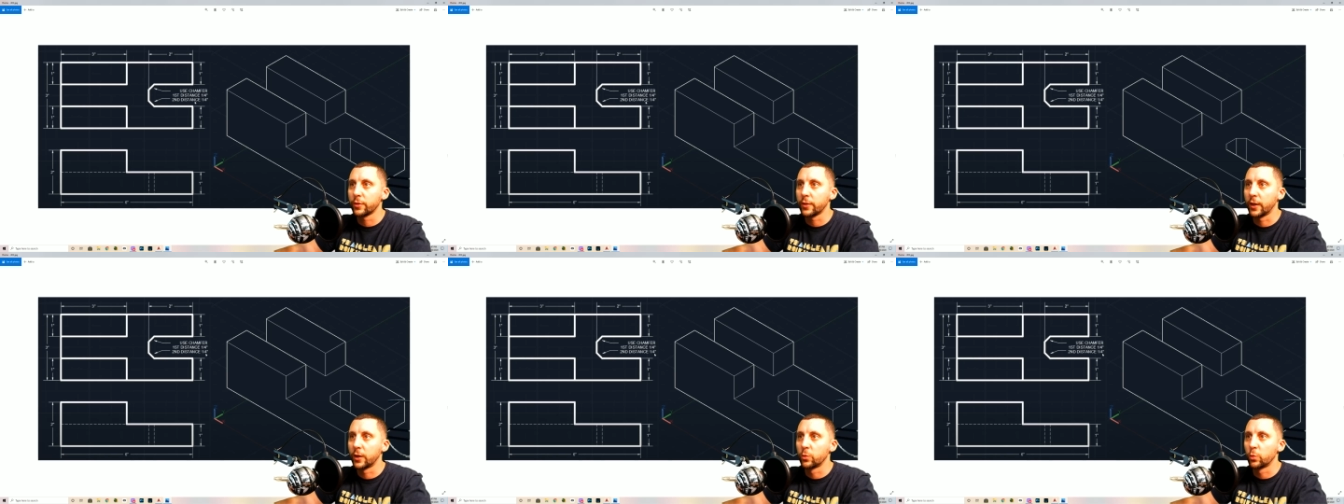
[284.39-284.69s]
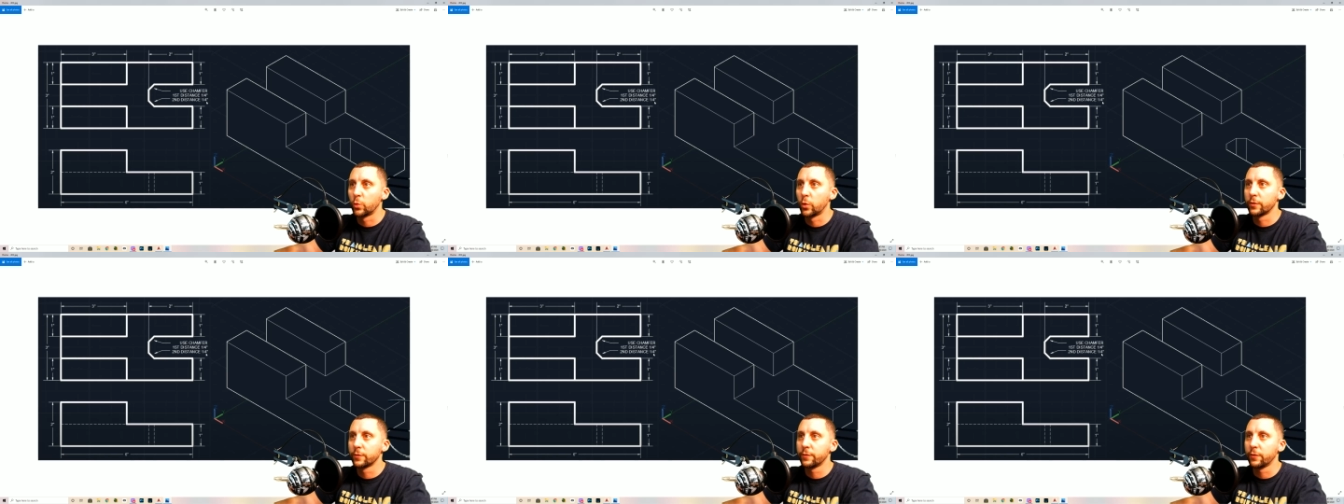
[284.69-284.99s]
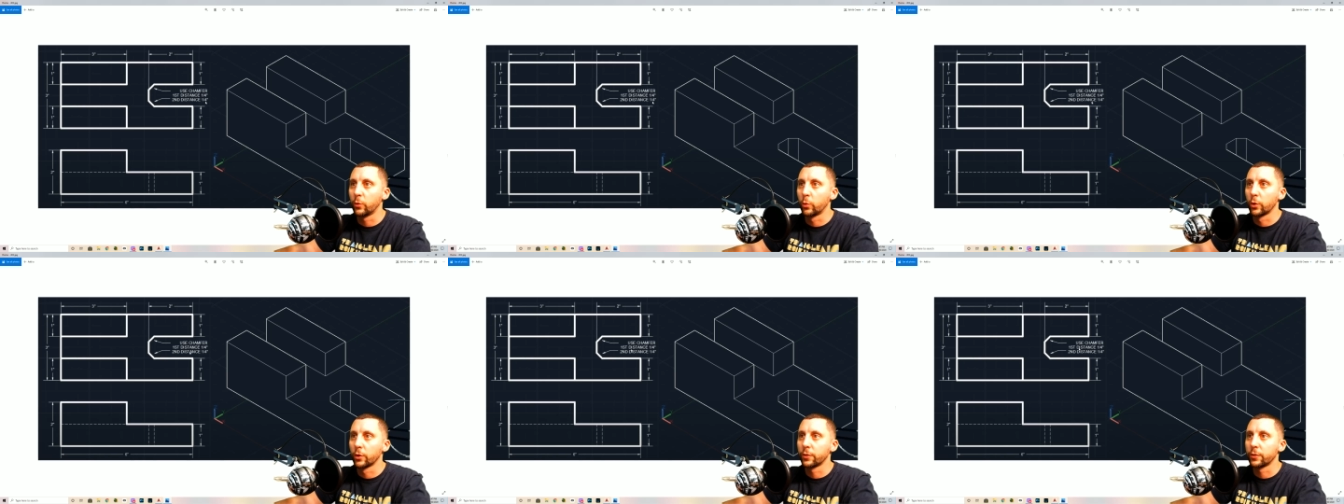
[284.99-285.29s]
and one
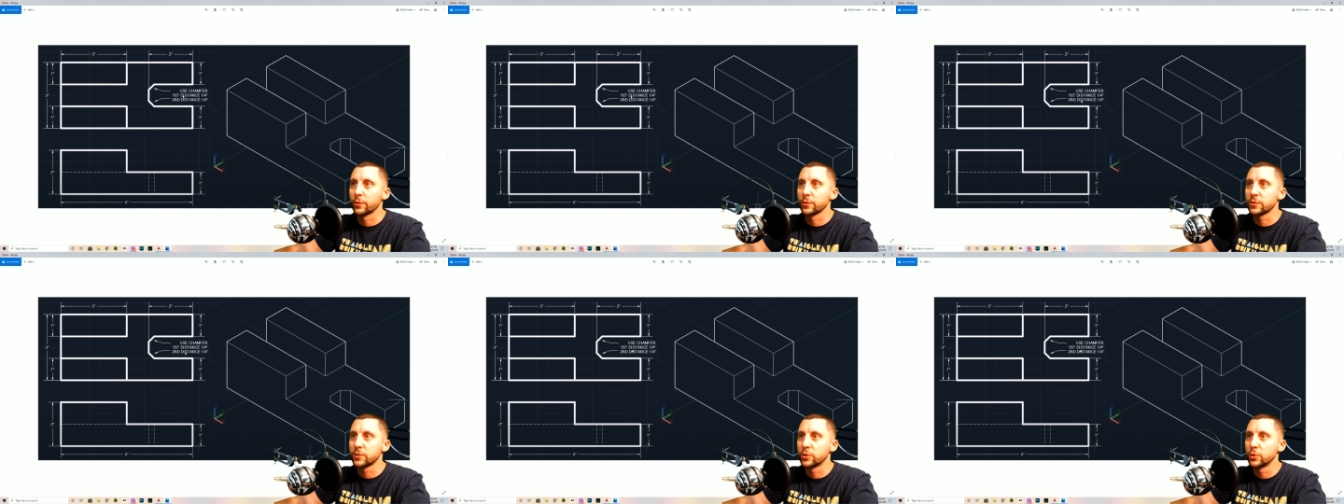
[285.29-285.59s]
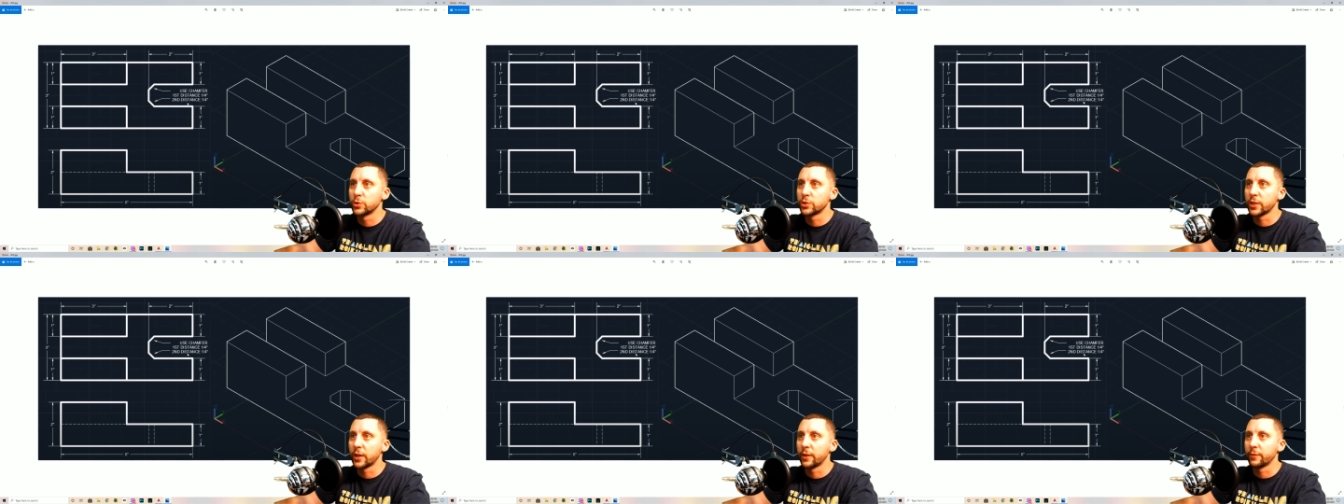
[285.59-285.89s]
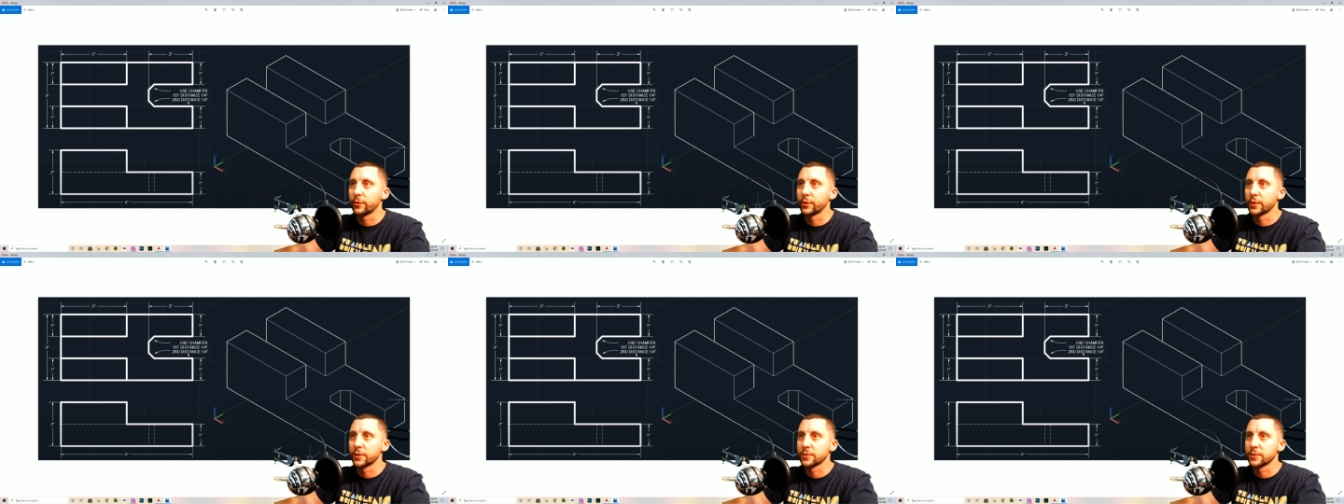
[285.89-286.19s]
fourth there's two
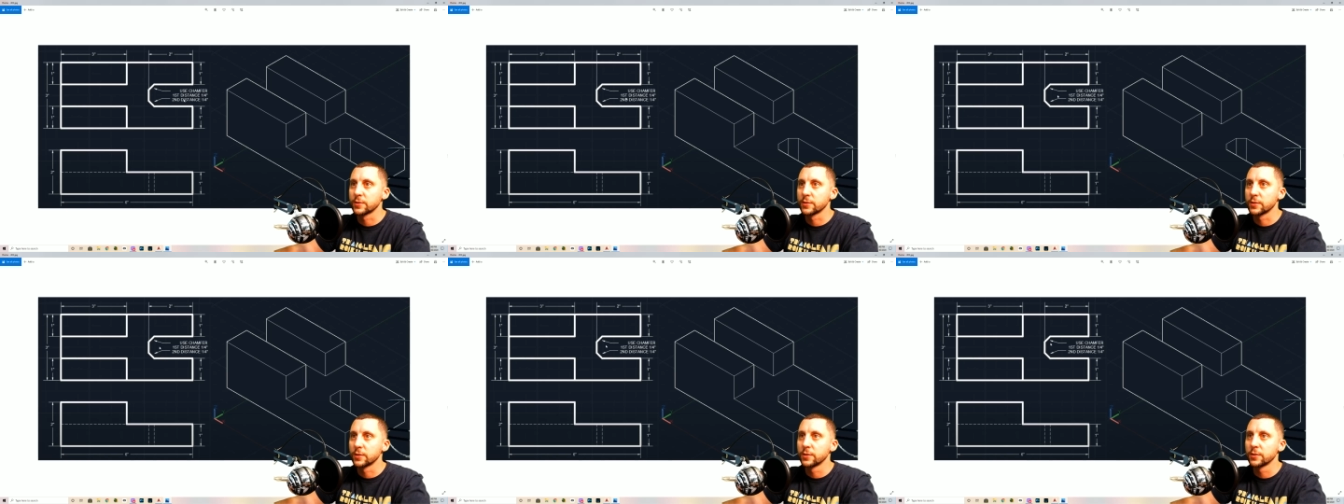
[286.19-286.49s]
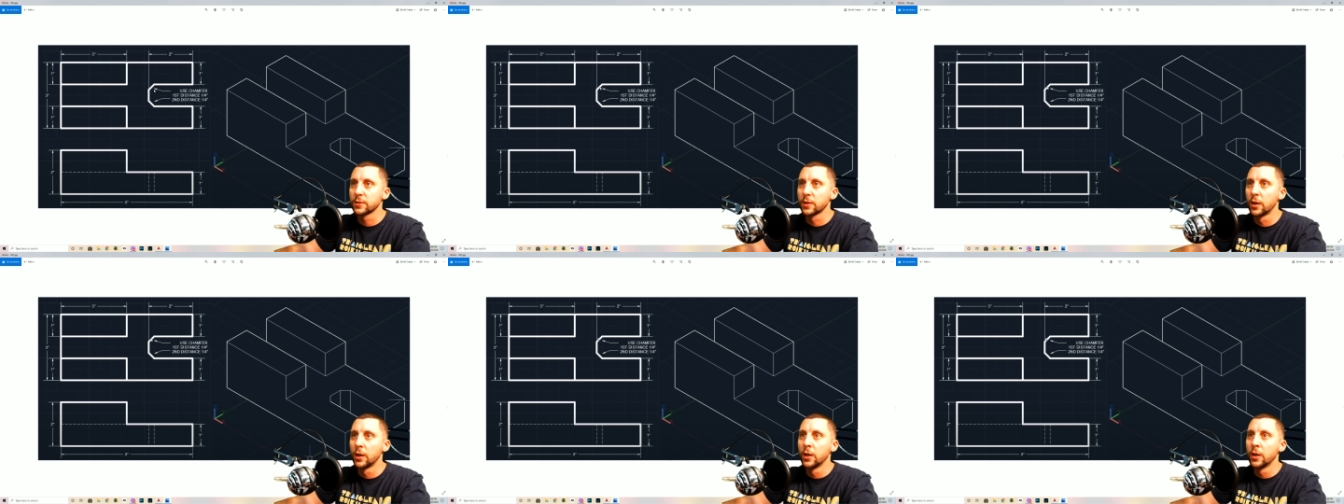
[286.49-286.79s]
chamfer distances